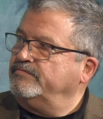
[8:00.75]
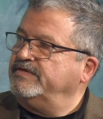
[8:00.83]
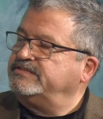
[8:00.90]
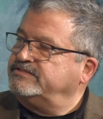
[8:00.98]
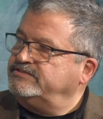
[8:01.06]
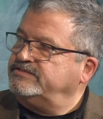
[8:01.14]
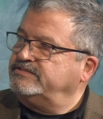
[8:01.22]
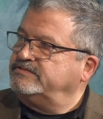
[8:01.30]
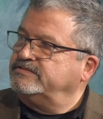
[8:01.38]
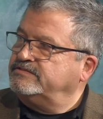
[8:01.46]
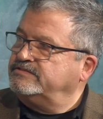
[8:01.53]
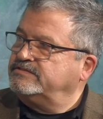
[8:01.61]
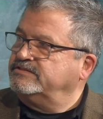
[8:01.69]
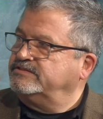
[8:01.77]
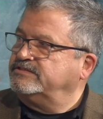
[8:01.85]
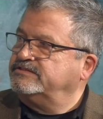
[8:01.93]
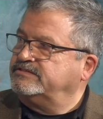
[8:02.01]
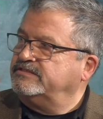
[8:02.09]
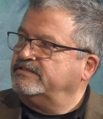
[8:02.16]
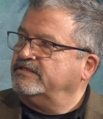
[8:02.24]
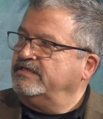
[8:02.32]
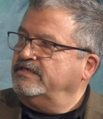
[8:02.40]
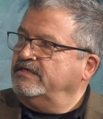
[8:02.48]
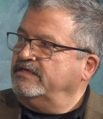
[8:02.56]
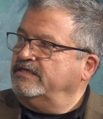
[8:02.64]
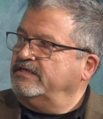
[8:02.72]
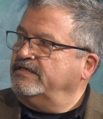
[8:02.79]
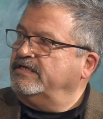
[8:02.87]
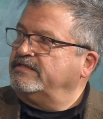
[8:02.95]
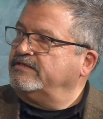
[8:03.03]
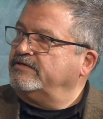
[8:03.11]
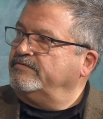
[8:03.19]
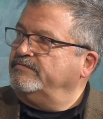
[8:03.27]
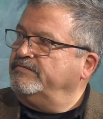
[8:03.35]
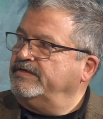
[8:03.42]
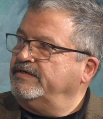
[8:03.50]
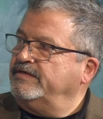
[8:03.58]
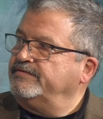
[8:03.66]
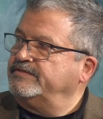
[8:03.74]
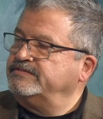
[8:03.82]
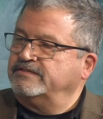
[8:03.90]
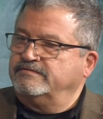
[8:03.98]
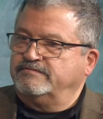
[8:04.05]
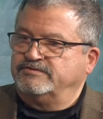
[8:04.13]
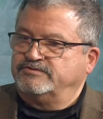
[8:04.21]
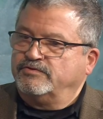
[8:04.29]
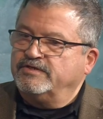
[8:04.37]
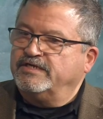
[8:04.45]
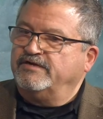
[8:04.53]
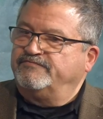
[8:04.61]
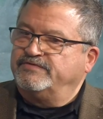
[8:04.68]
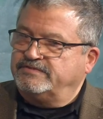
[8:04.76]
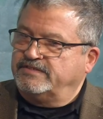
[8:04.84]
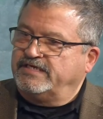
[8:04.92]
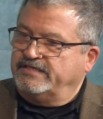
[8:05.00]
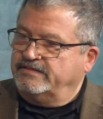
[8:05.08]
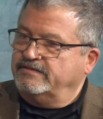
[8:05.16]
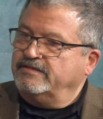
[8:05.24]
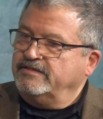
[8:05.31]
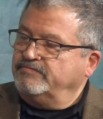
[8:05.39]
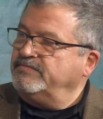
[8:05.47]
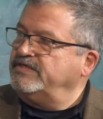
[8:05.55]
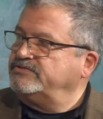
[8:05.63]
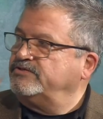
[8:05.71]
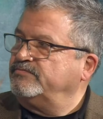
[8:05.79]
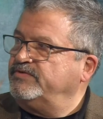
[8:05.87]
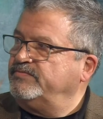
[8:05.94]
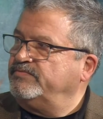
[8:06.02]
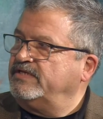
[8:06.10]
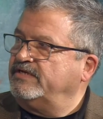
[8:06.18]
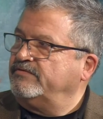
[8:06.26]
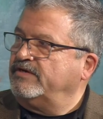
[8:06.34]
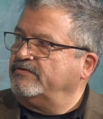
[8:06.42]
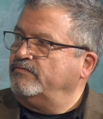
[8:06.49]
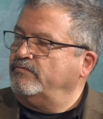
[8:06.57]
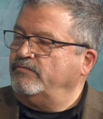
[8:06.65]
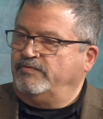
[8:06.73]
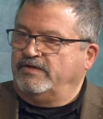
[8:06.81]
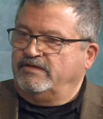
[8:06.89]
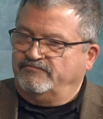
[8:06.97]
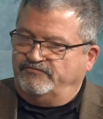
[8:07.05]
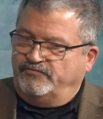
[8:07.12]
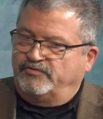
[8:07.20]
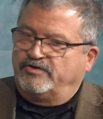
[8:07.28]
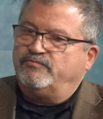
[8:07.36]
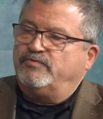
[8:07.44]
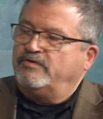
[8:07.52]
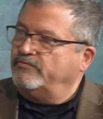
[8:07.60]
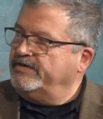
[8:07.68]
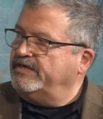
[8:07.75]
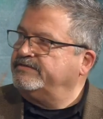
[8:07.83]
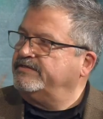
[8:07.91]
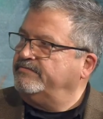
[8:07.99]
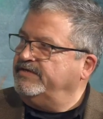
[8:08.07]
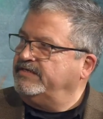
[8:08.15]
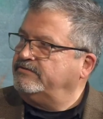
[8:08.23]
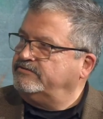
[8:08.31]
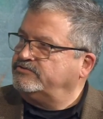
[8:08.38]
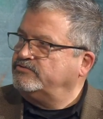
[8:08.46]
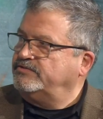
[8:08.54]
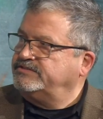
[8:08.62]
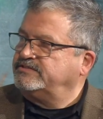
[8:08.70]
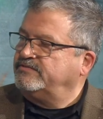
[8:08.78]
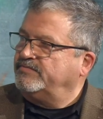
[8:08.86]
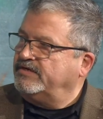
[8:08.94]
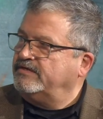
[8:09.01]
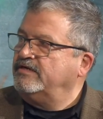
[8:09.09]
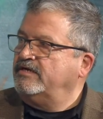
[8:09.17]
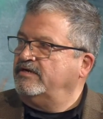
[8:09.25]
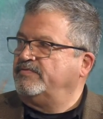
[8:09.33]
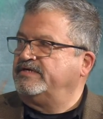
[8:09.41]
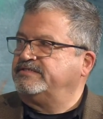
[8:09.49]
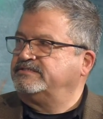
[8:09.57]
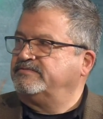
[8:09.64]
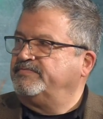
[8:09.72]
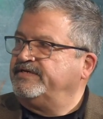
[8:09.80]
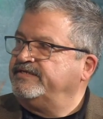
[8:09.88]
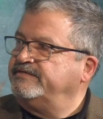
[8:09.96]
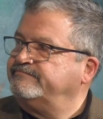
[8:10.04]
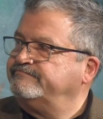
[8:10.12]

messaging is consistent and that there's a concerted effort to kind of make sure people are well-informed, well-rounded, and make good choices about participating.